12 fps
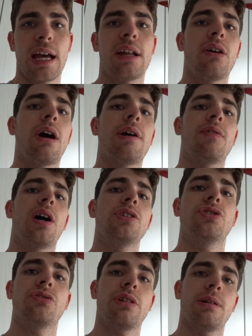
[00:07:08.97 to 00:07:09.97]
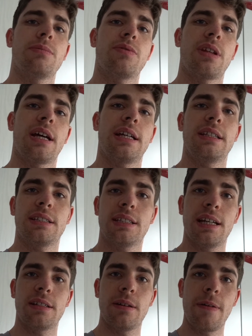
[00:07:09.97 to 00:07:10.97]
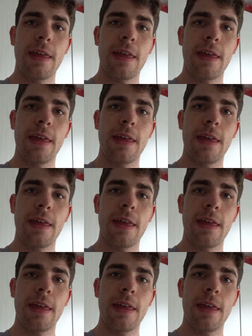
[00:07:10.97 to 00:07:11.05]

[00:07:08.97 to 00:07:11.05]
and I'll have 100 grams of that instead.